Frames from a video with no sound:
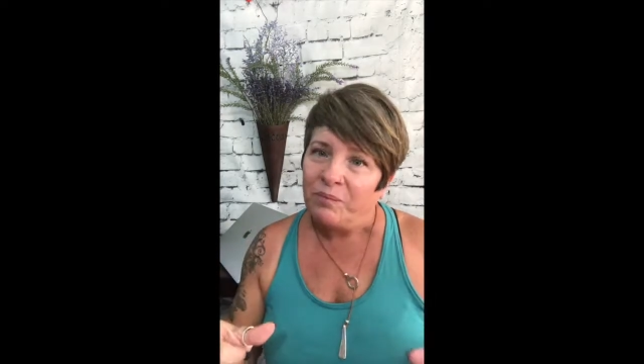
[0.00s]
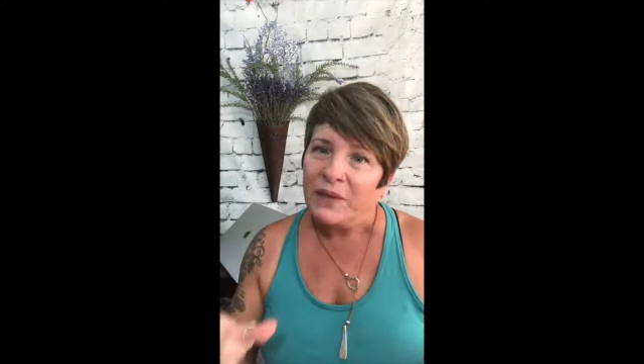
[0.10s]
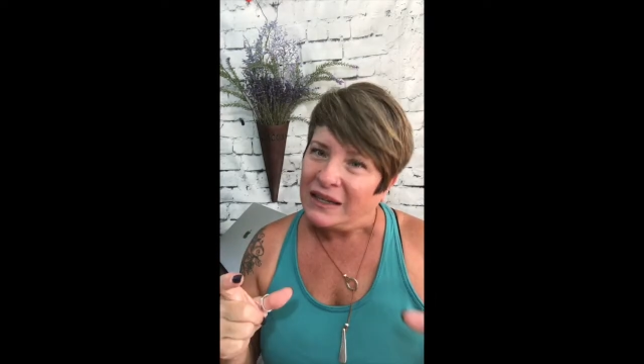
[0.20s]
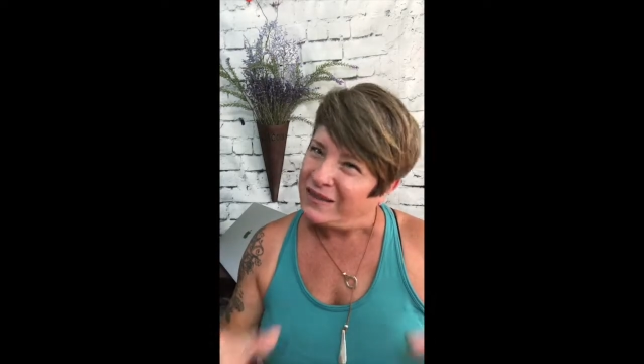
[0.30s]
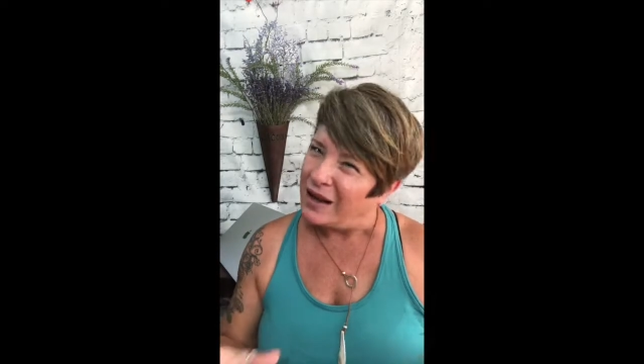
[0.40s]

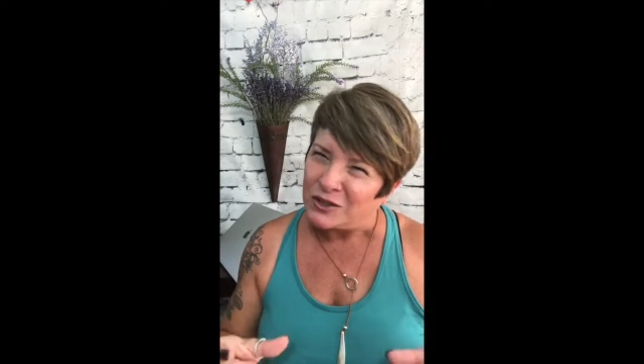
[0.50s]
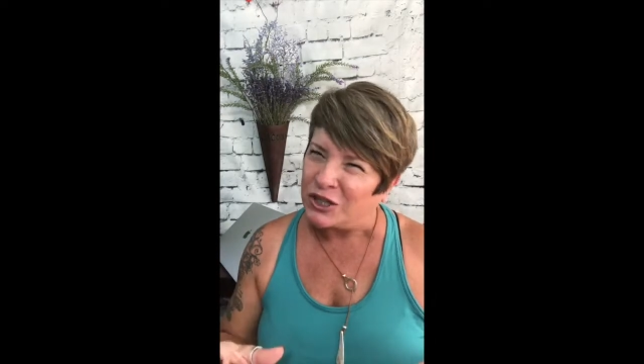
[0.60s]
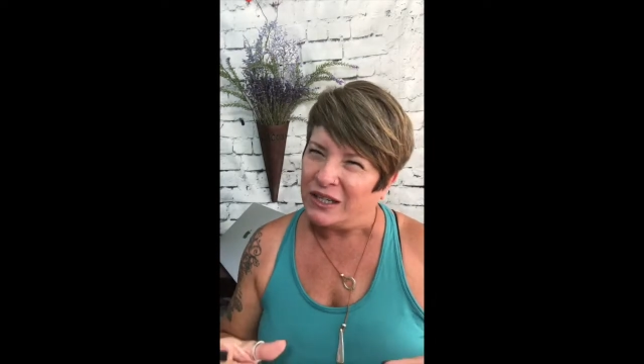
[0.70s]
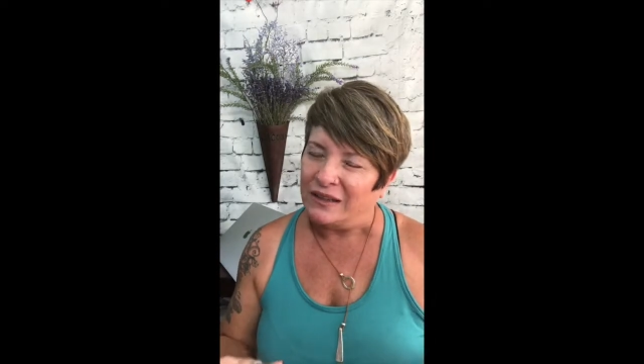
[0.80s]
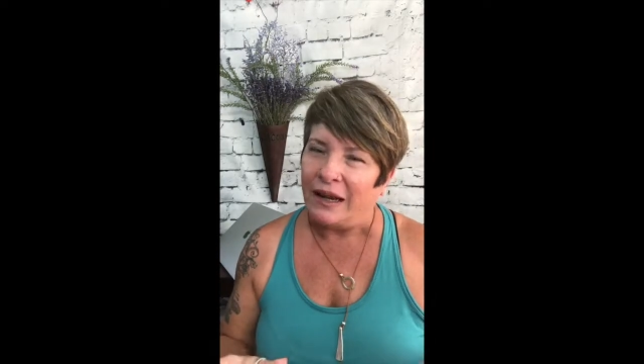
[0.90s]

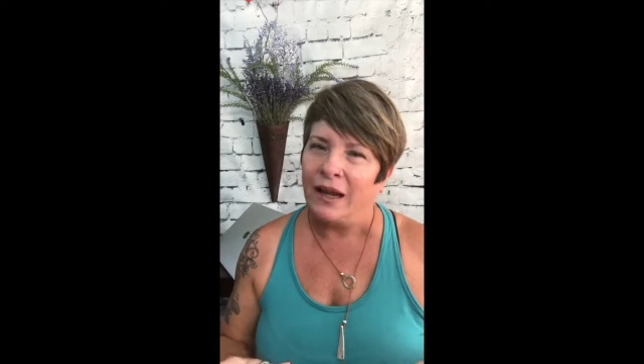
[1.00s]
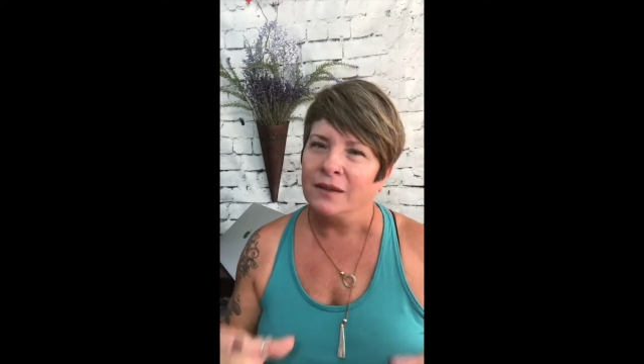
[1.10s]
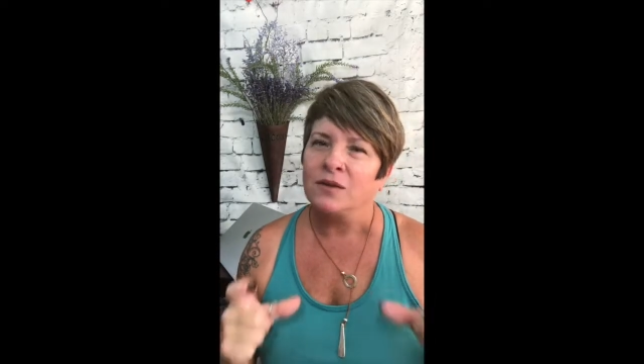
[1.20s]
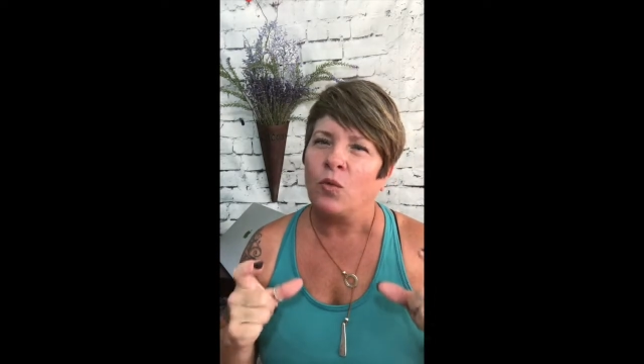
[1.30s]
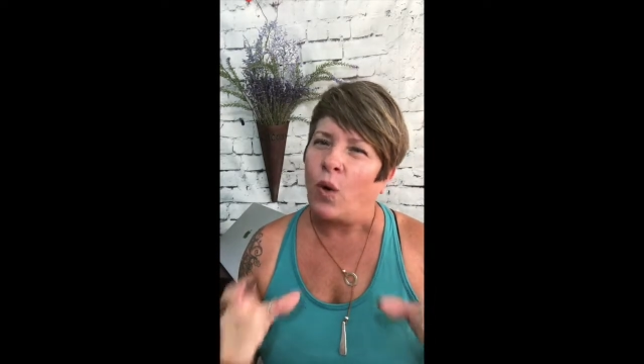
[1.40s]
induction,
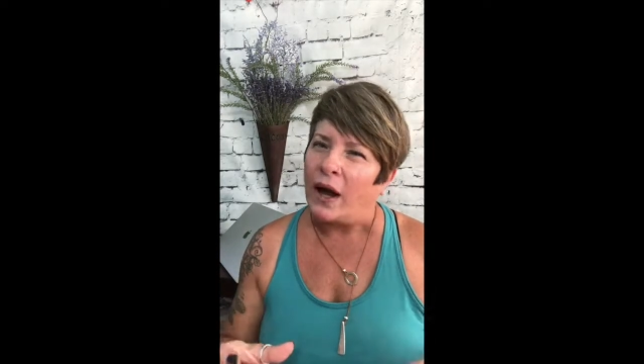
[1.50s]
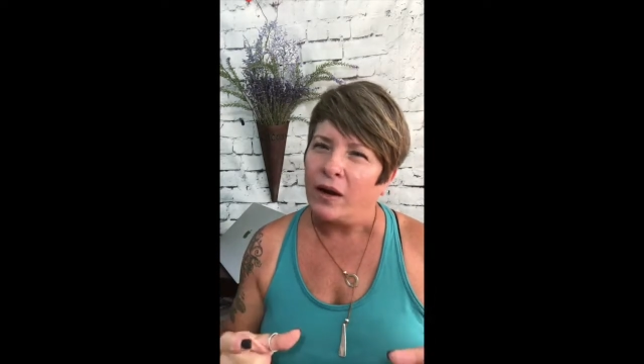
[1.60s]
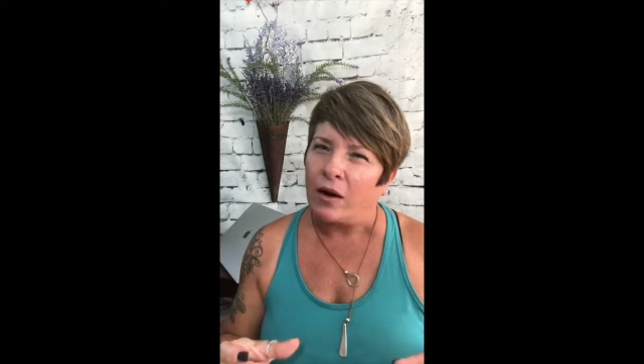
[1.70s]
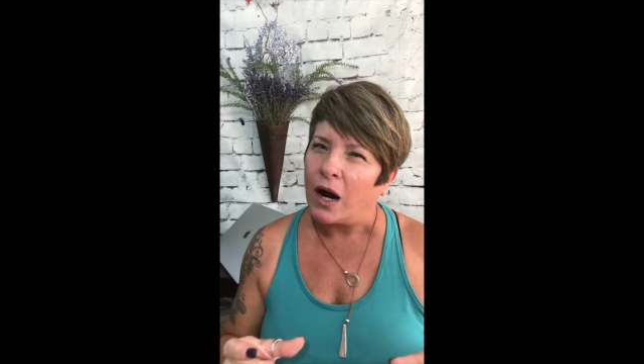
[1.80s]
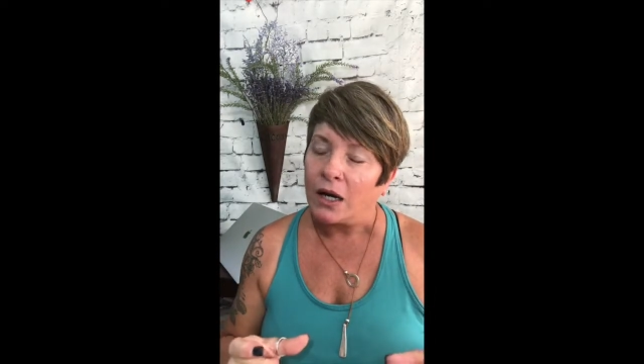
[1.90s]
and why
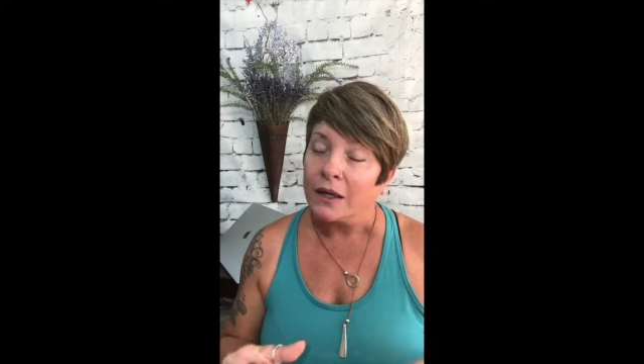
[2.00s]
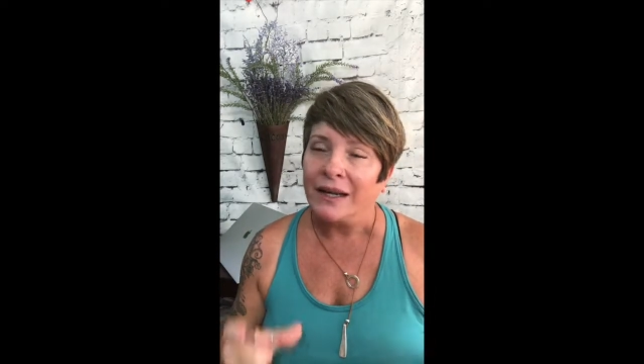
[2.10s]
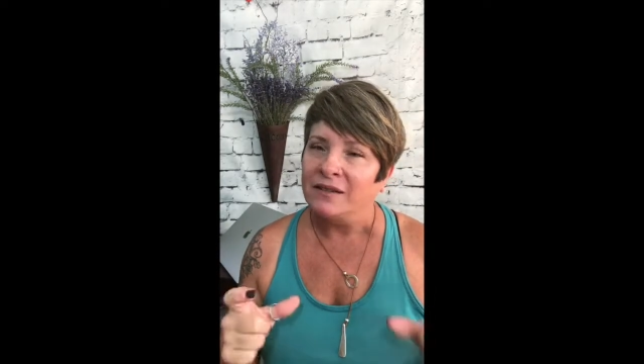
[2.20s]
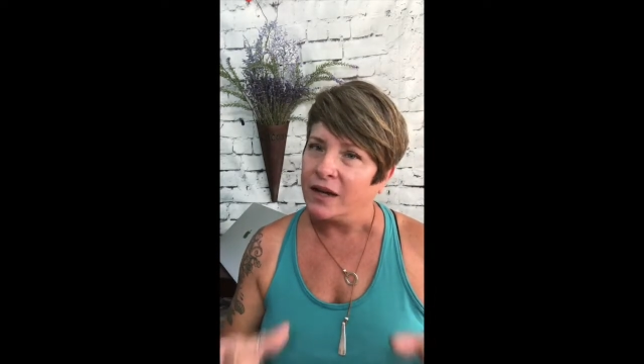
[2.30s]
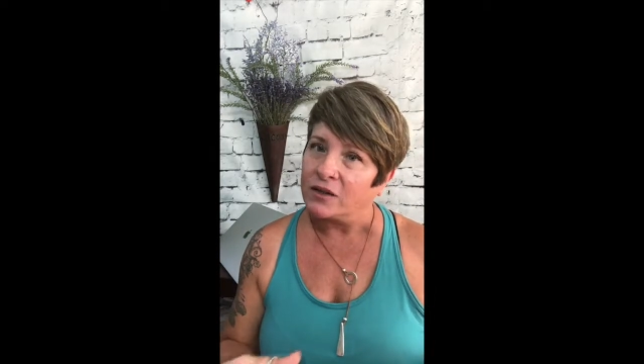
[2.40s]
are our
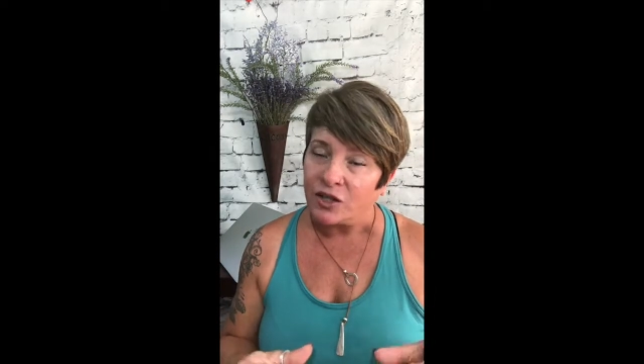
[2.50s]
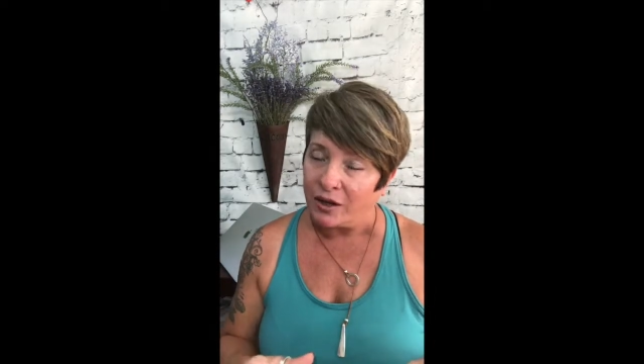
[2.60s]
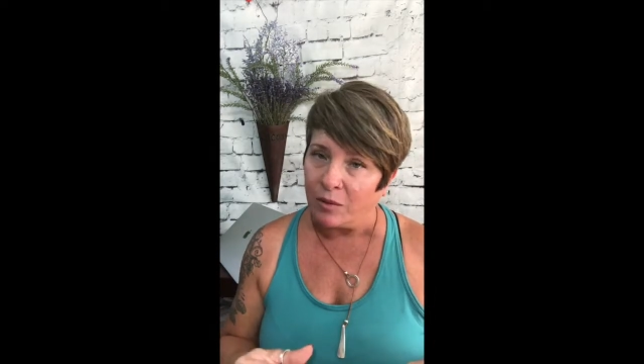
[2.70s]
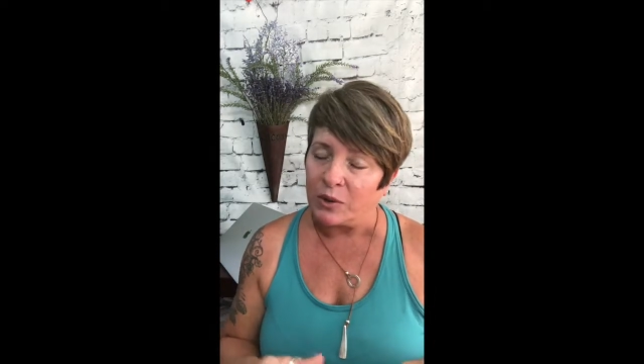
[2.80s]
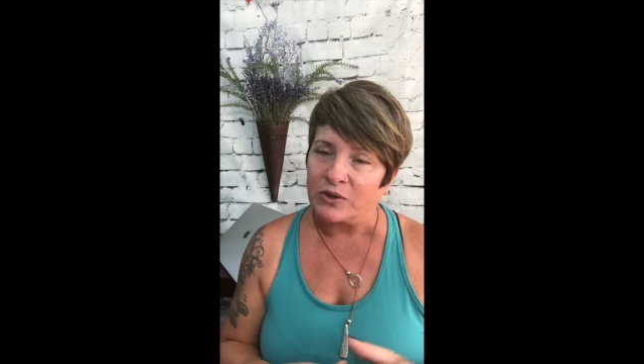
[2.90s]
induction
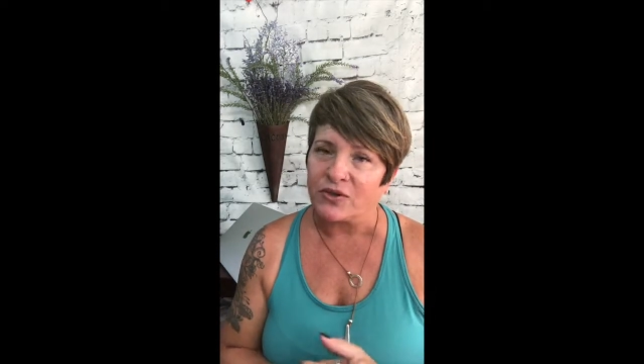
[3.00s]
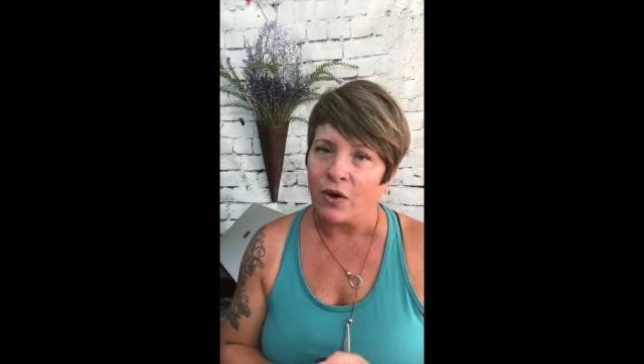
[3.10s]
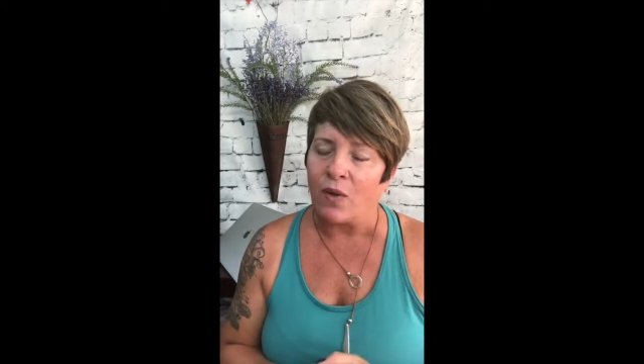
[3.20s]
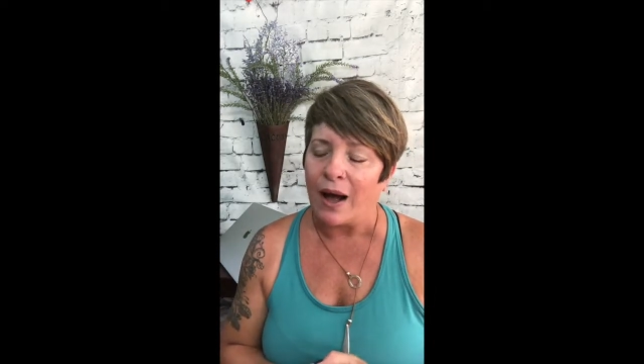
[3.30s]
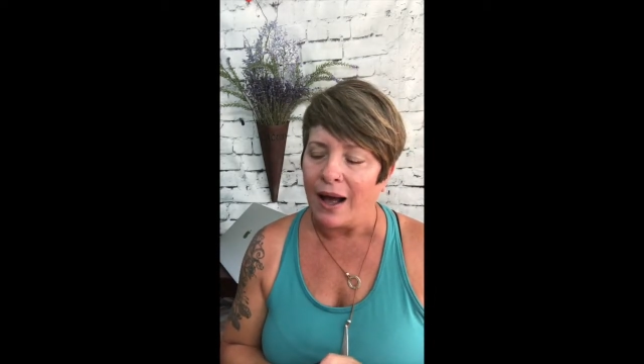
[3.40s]
numbers
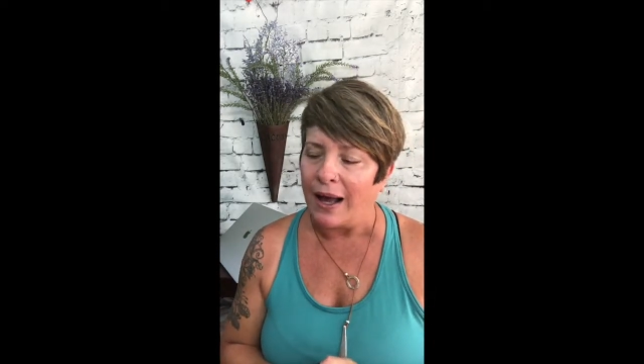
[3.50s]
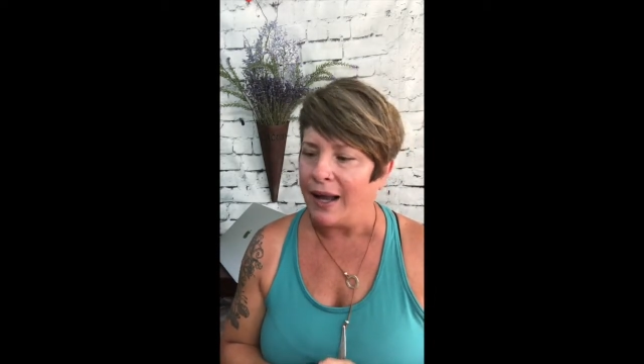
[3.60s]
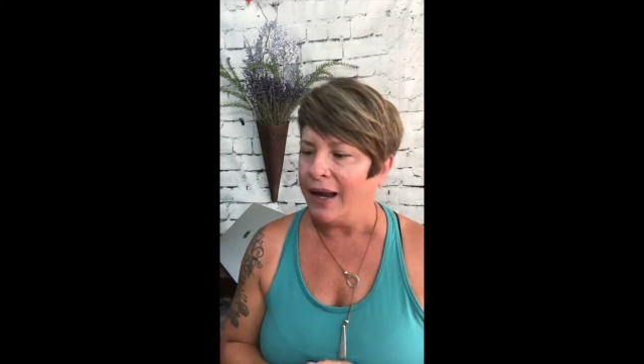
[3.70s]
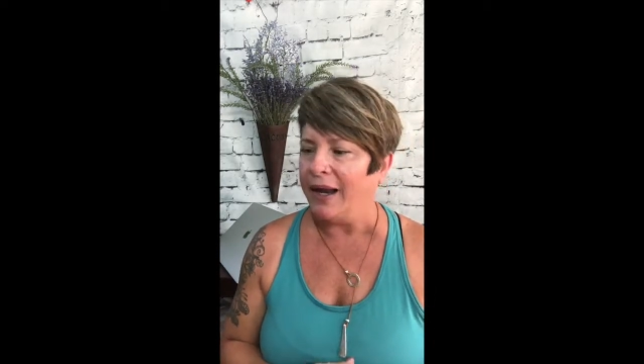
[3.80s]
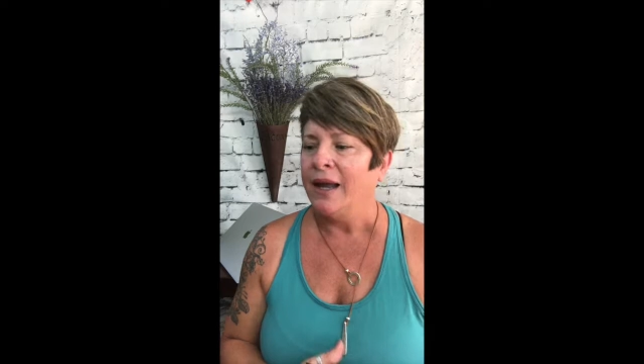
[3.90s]
so
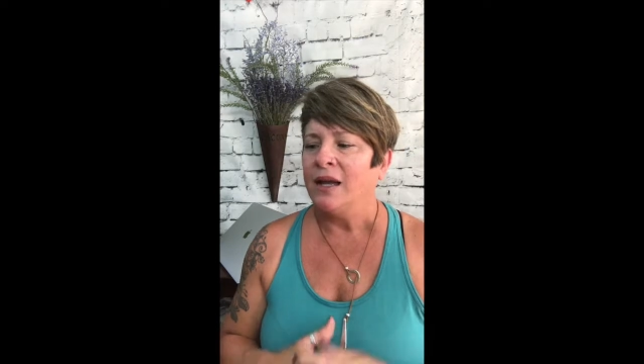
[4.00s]
high.